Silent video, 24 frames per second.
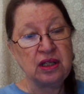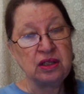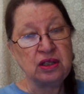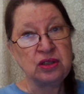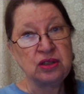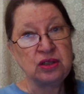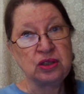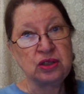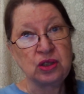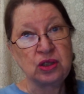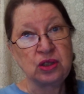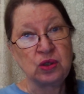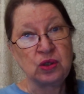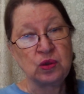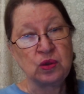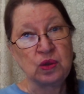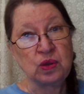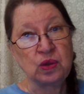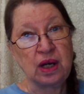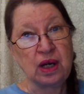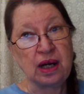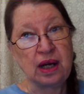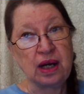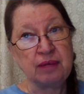
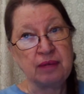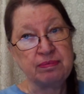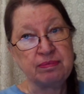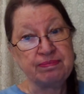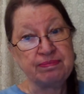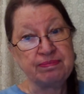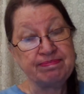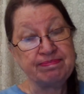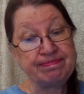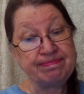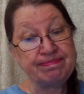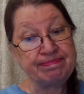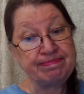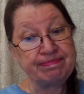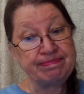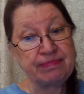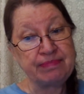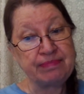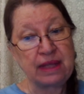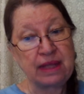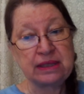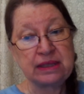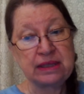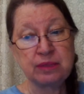So
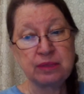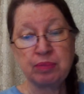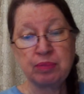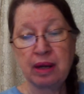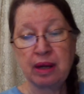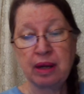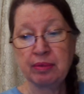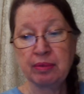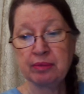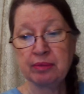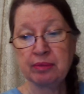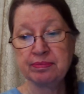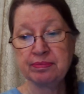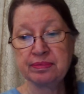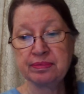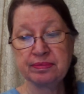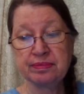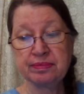that's a problem.